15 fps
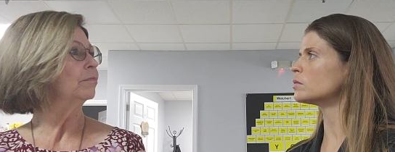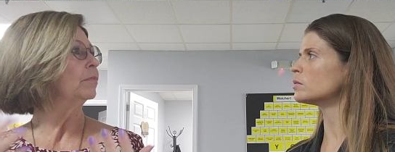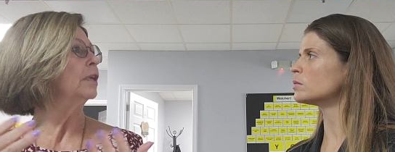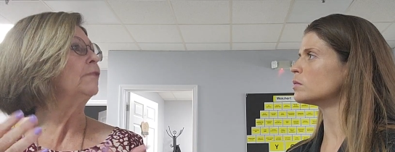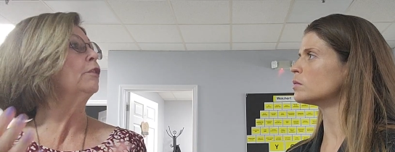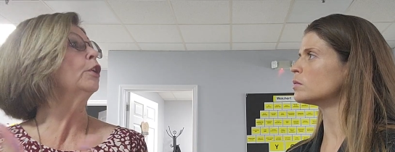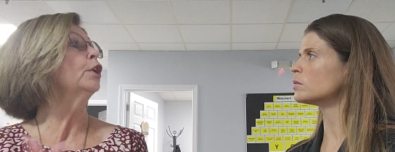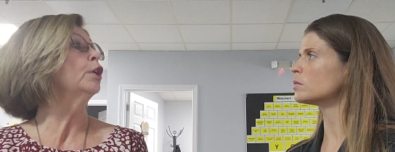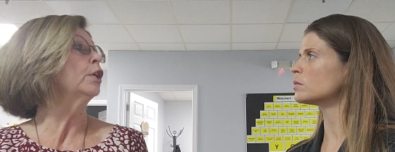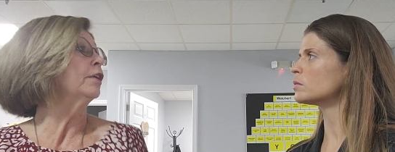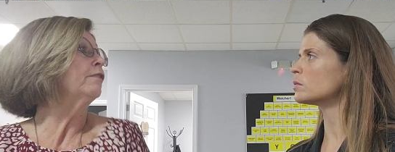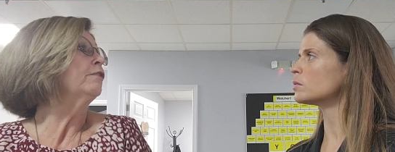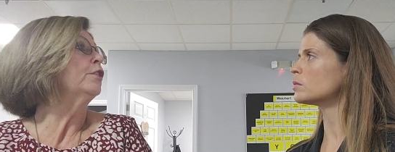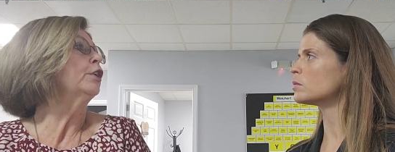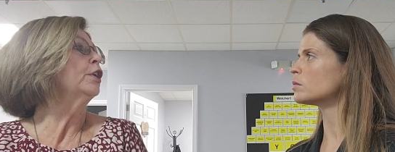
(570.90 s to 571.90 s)
Speaker 1: if you're going
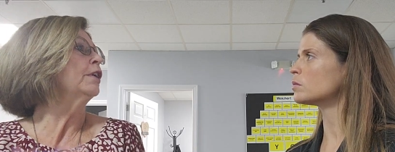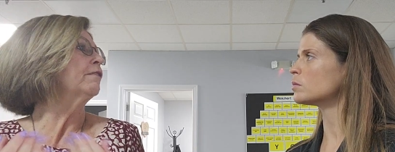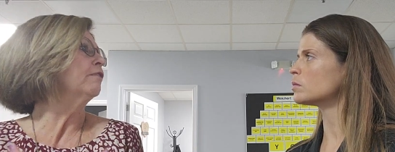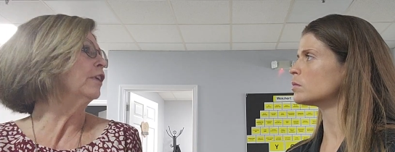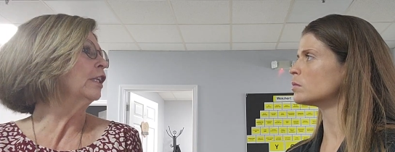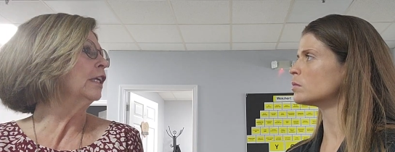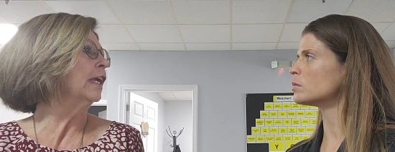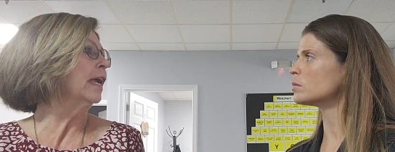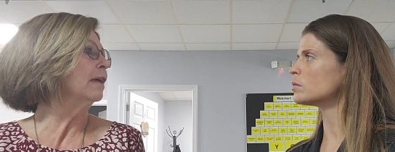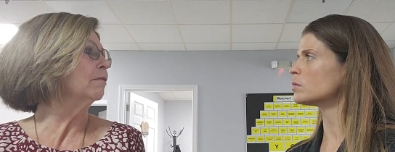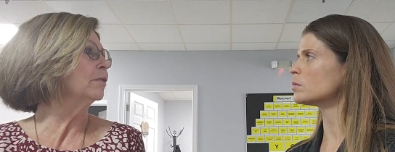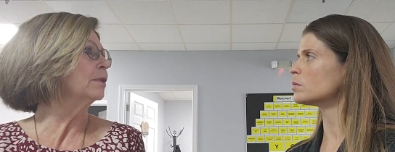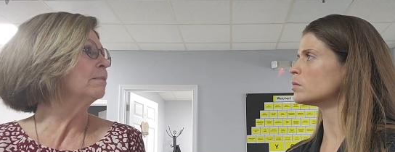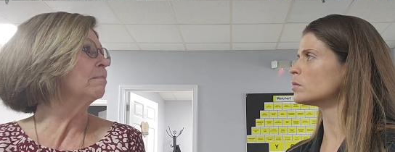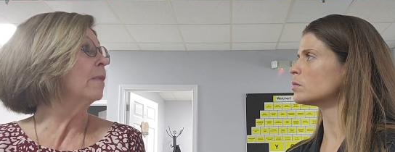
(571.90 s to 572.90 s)
to, if you're going to
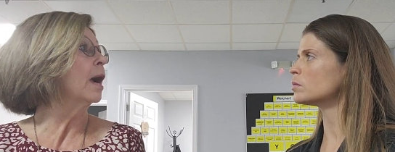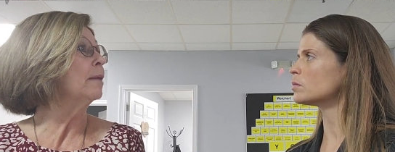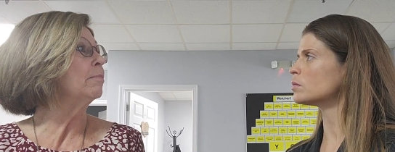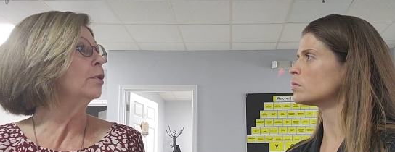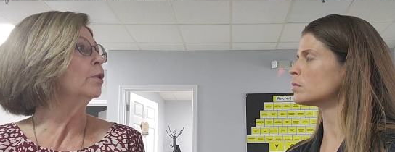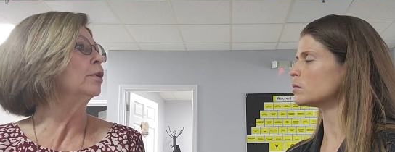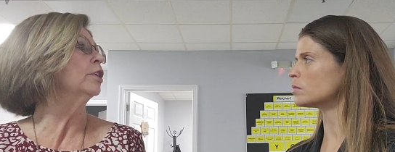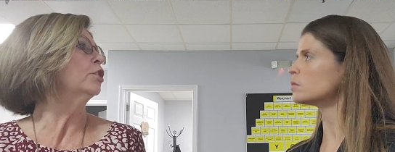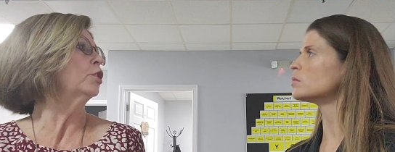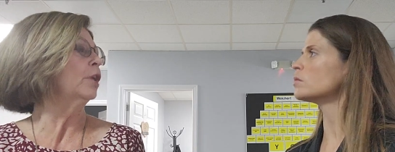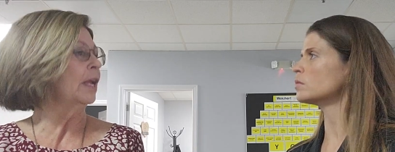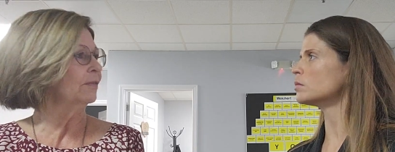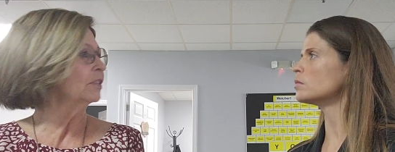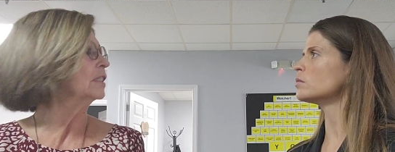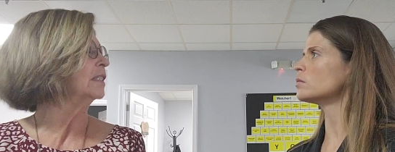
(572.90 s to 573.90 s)
affiliate with my brokerage,
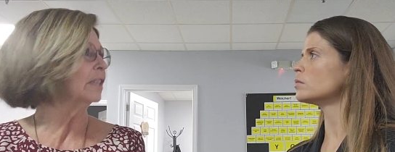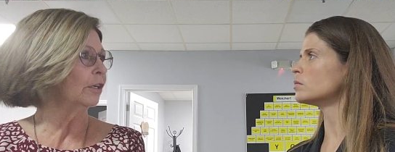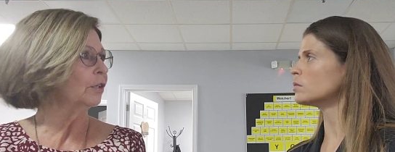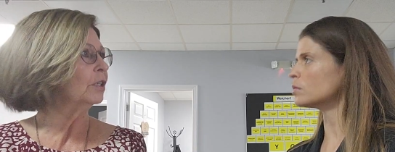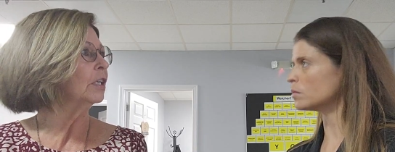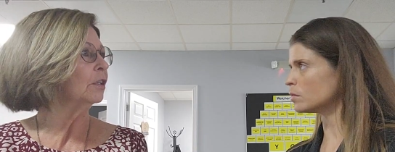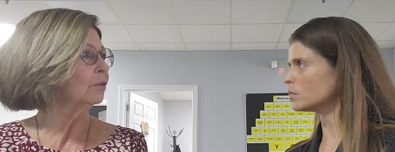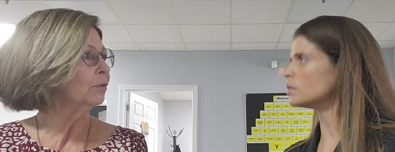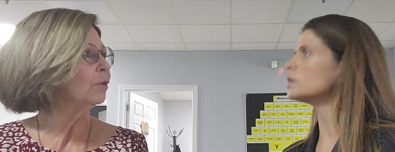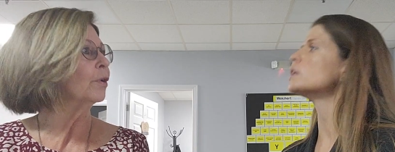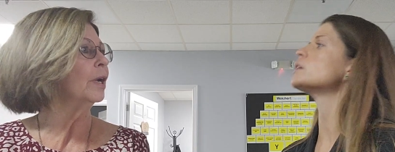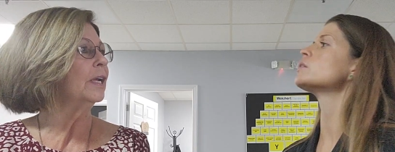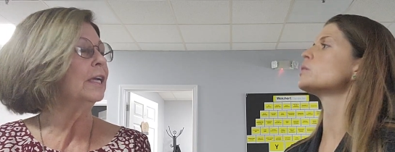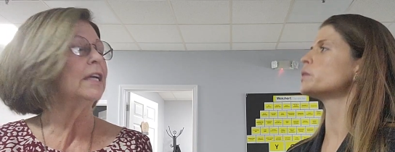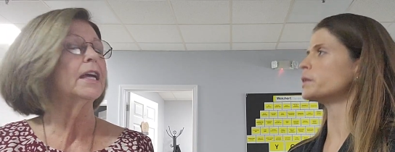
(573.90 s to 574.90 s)
you'd have to start in
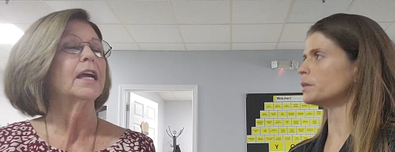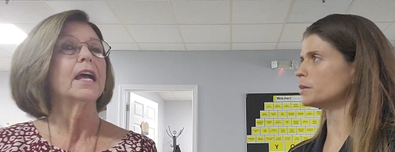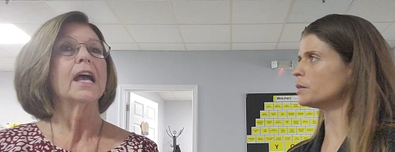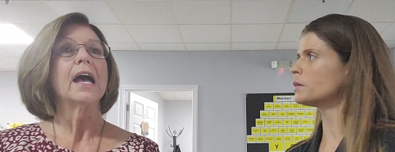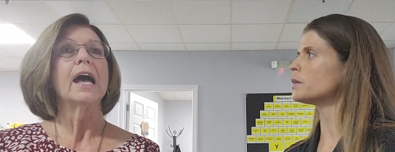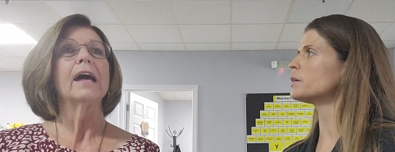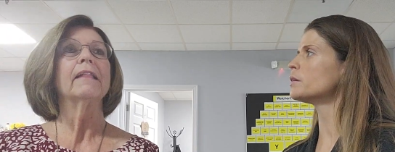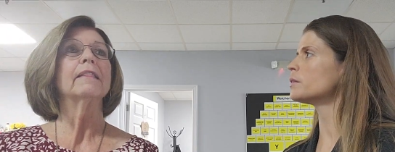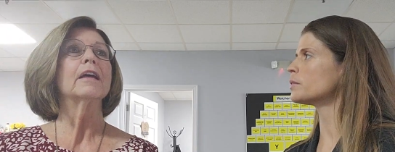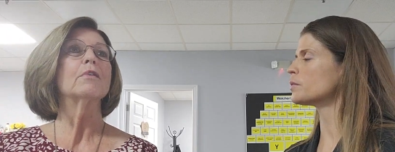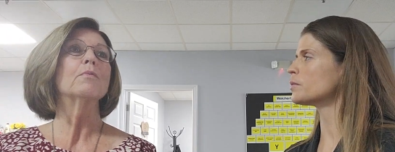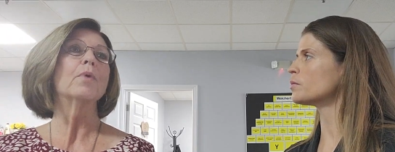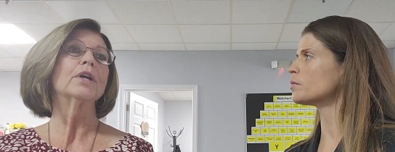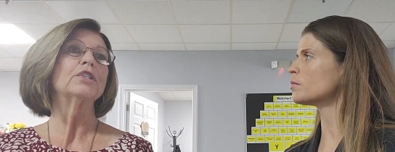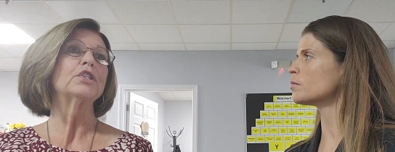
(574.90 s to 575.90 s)
Illinois. Illinois. Okay. And
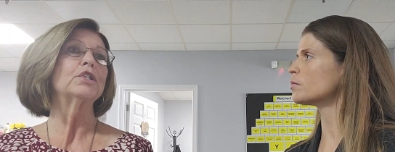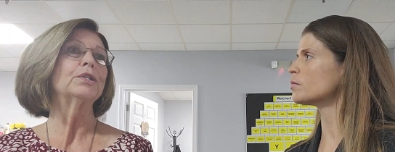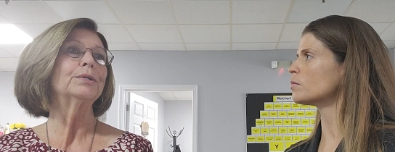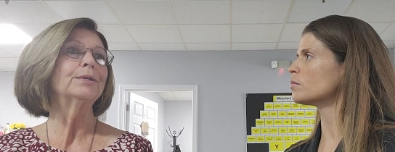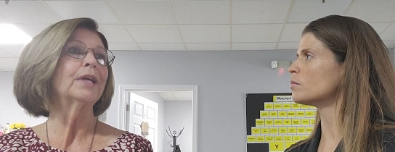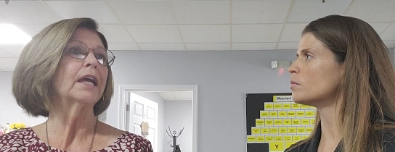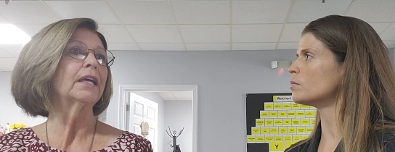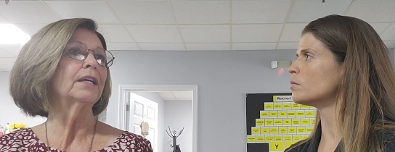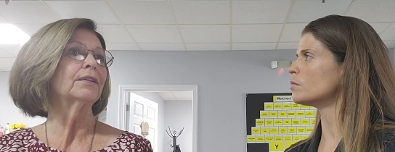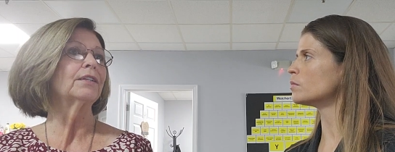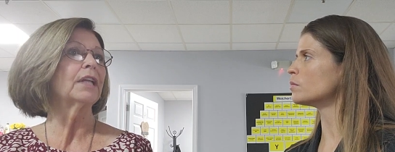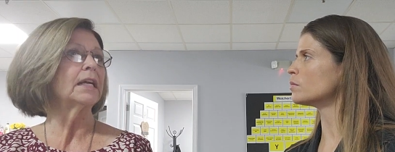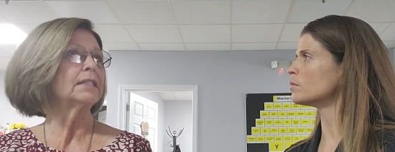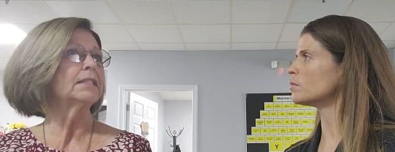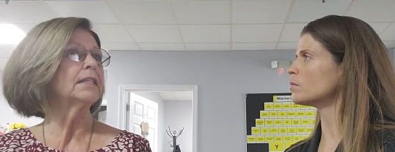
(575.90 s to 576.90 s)
then once you get
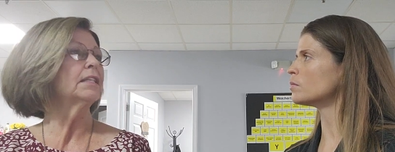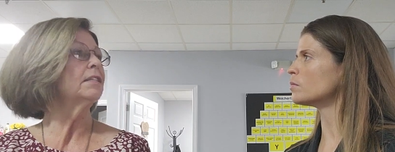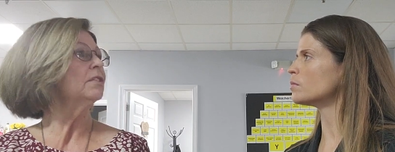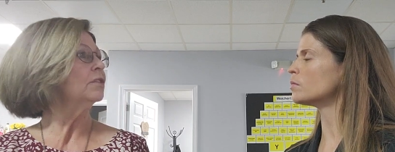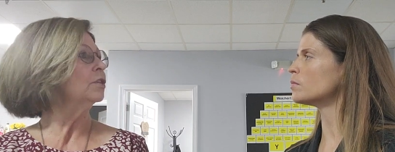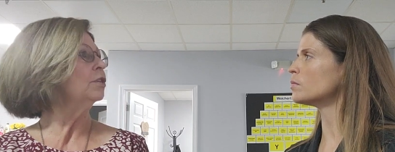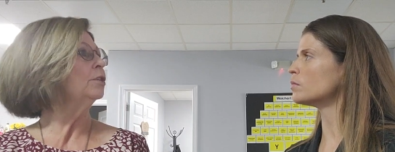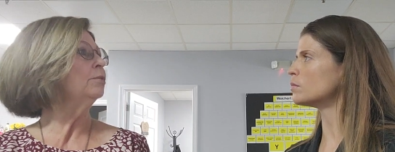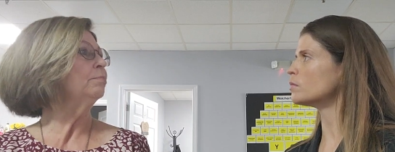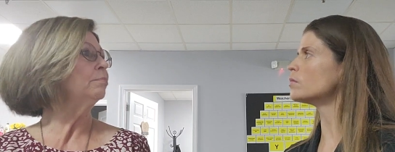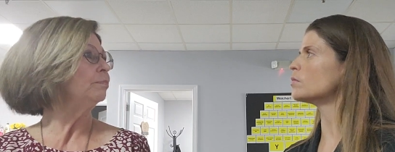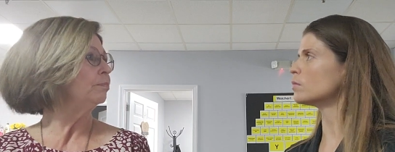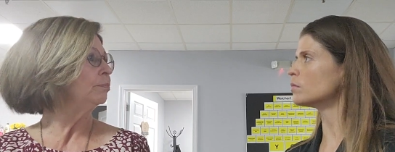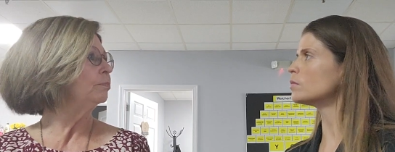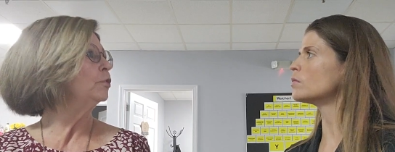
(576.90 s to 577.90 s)
your license, you
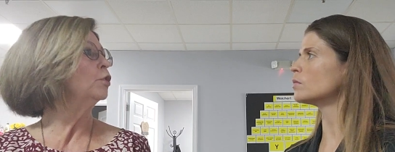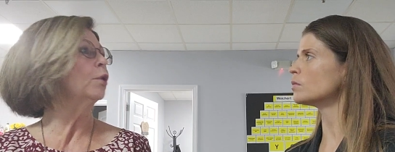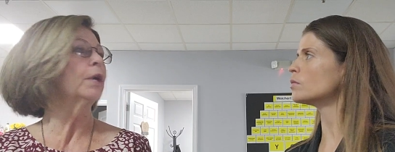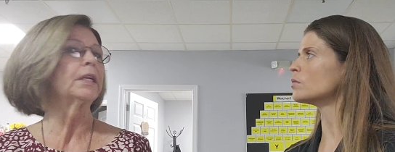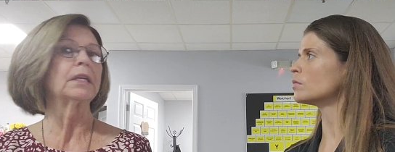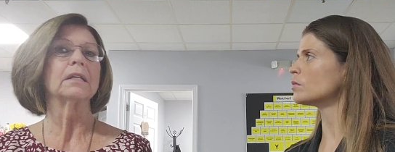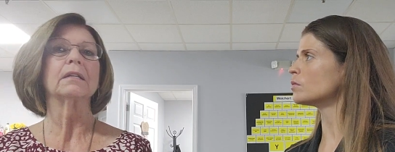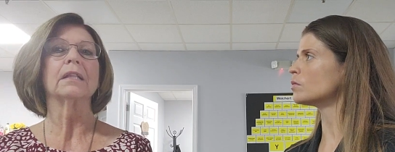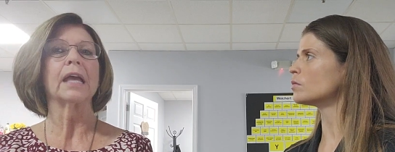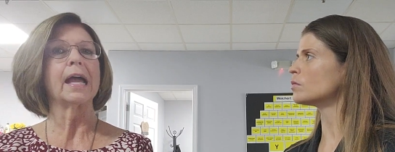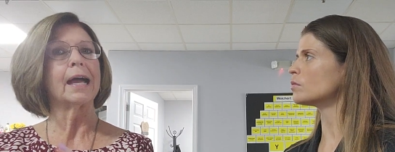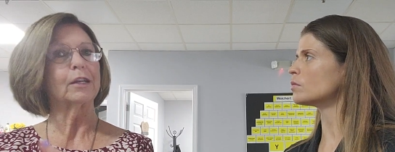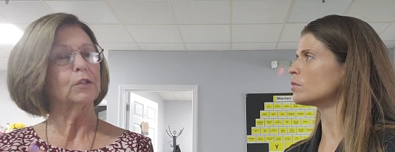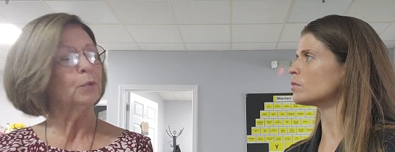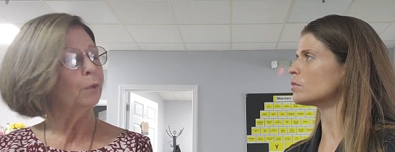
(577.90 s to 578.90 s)
join
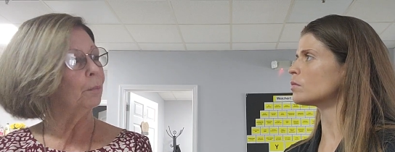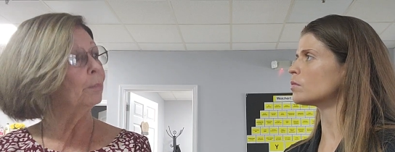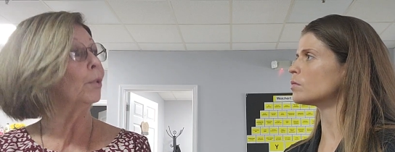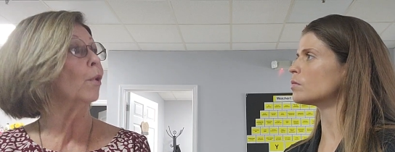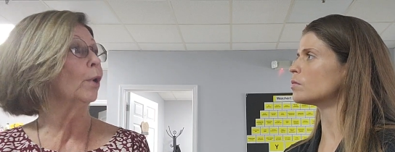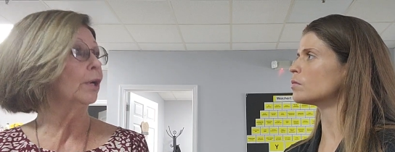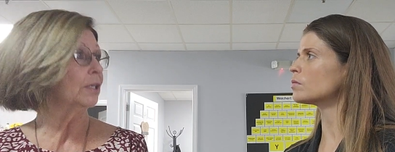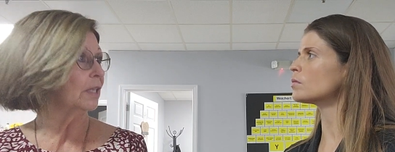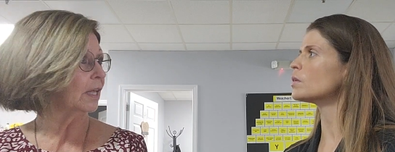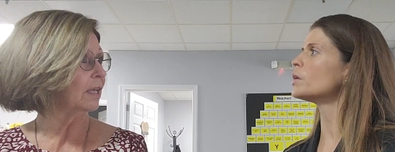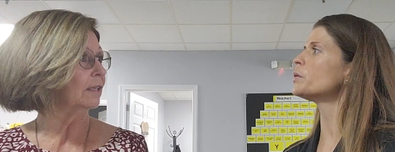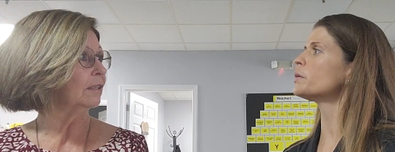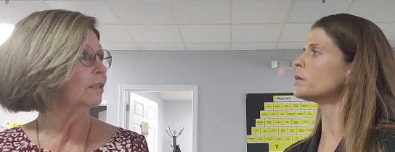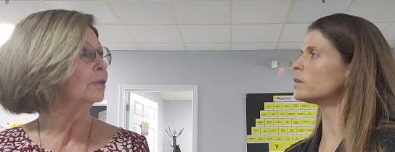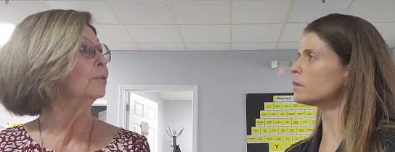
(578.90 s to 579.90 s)
the actual board,
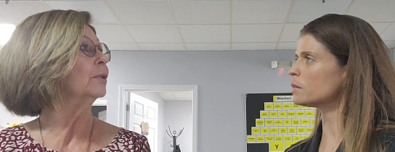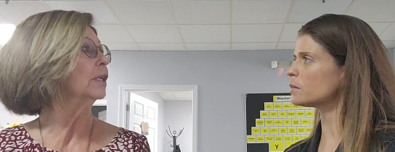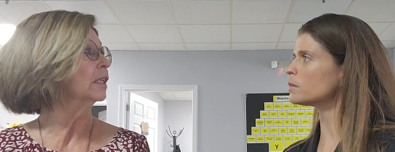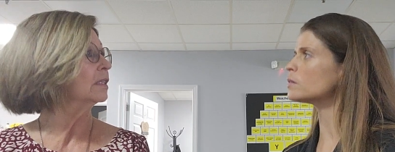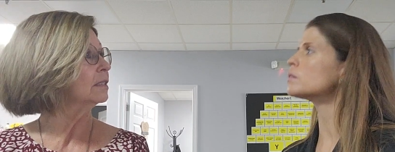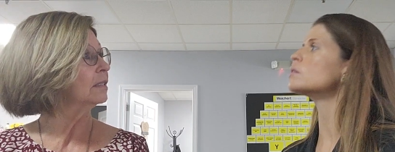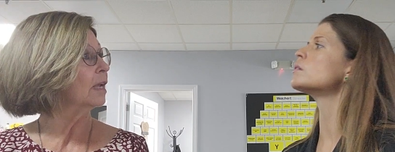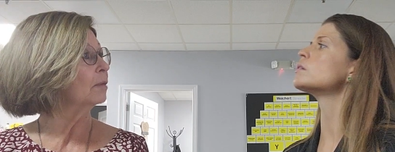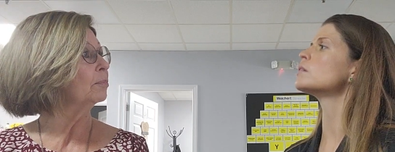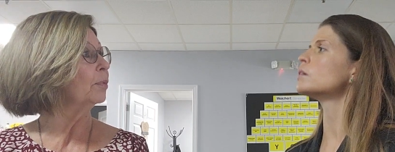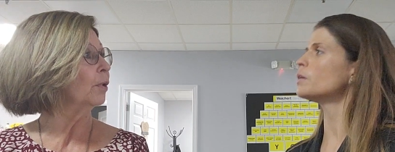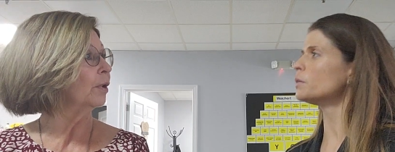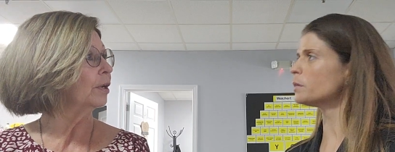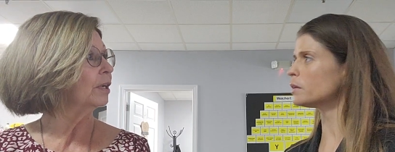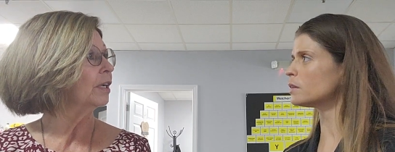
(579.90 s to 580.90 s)
then okay. the real estate
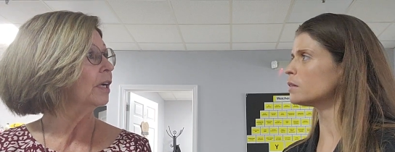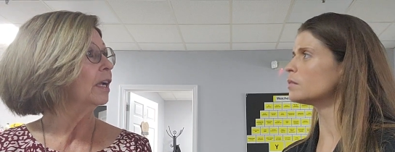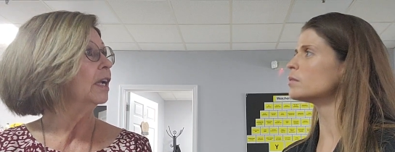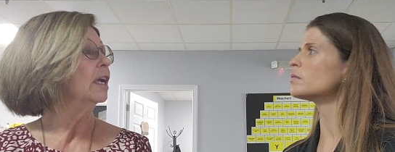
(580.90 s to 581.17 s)
board. Okay.